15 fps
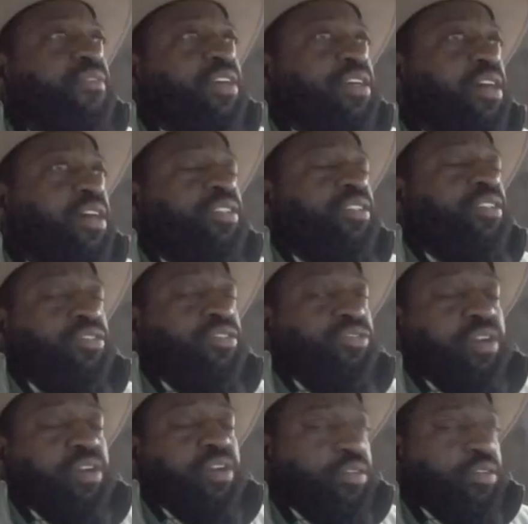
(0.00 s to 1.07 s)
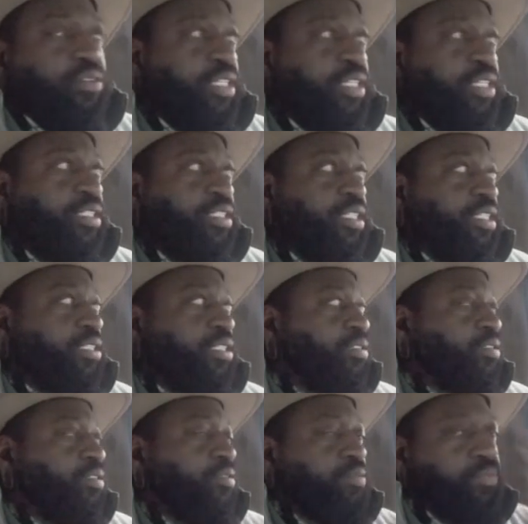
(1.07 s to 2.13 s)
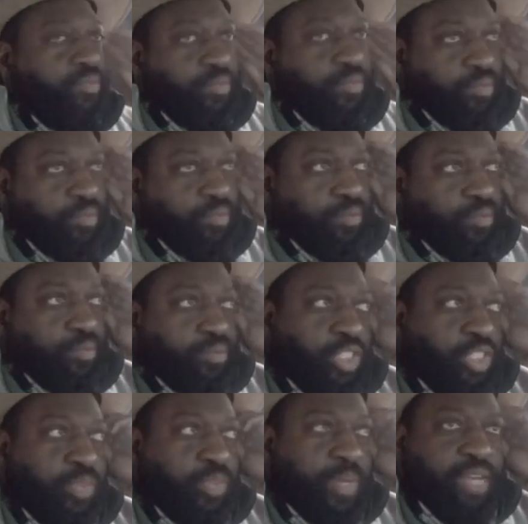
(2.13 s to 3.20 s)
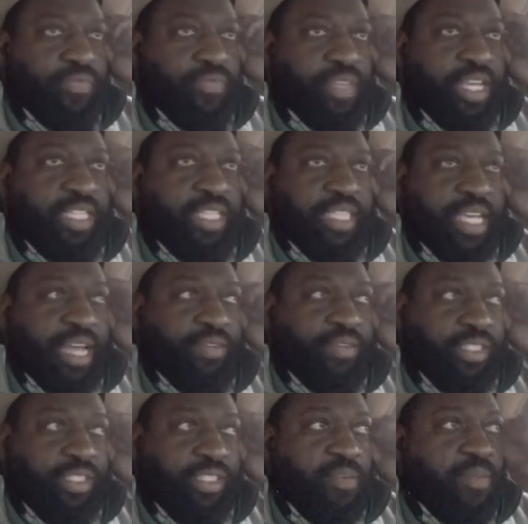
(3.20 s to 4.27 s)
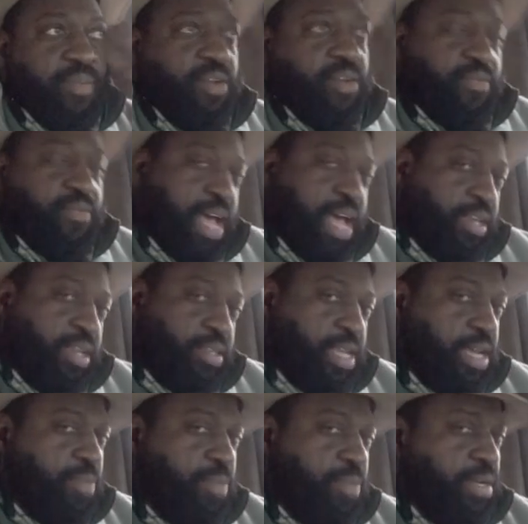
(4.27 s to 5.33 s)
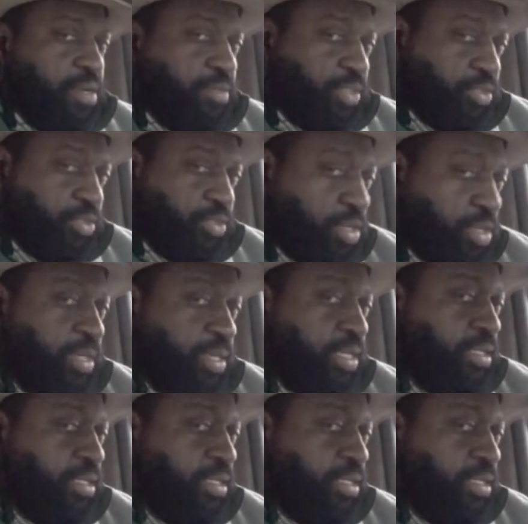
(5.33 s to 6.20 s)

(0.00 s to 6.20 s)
a constant struggle in a sense, you know. Especially if things that have sentimental value, they can become extremely